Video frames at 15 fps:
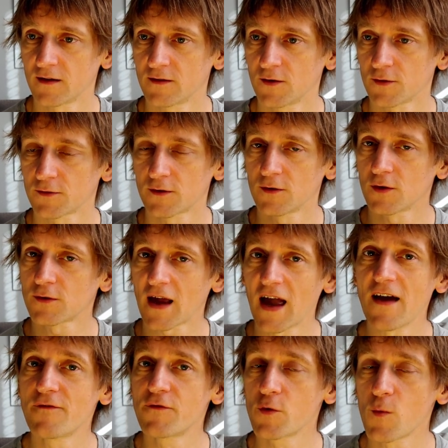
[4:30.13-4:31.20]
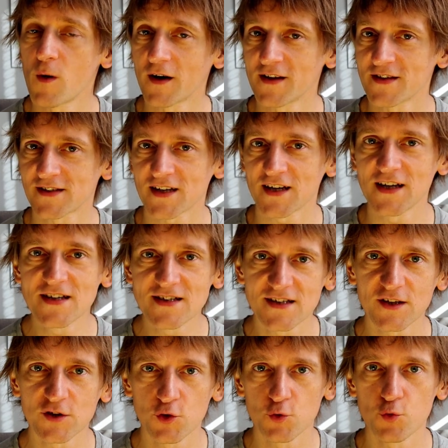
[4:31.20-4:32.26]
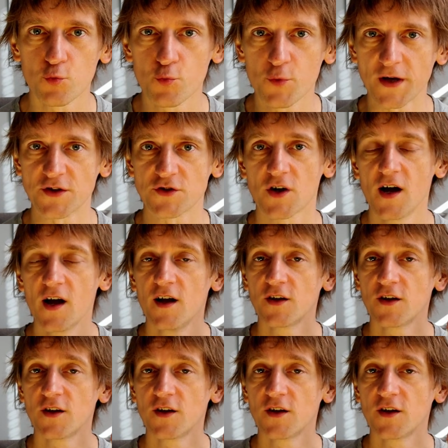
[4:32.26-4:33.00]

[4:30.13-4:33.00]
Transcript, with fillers: not, not everyone is easy to reach.